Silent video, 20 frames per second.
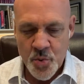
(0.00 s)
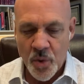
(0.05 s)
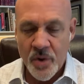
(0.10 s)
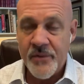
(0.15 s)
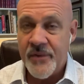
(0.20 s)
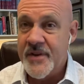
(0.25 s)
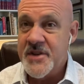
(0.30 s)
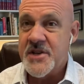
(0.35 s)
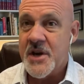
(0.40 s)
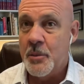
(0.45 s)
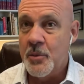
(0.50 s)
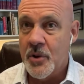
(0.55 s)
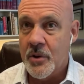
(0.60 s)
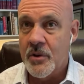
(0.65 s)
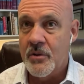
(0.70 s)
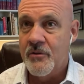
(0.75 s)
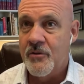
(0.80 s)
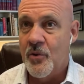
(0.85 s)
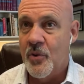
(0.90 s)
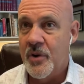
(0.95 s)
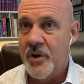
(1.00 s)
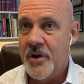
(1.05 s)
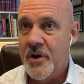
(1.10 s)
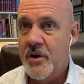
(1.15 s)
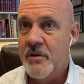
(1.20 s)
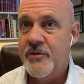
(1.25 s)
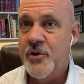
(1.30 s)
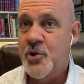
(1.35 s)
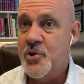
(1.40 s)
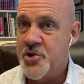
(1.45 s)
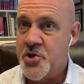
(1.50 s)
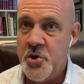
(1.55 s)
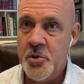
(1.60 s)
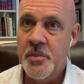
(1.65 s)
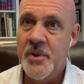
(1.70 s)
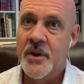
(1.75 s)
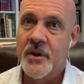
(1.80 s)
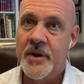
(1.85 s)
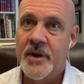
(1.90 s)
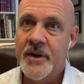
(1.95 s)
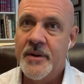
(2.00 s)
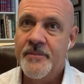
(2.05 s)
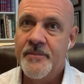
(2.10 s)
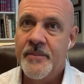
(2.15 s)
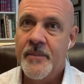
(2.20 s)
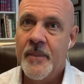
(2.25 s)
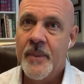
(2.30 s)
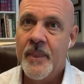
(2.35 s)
One of the things I'm looking for in an interview is humility.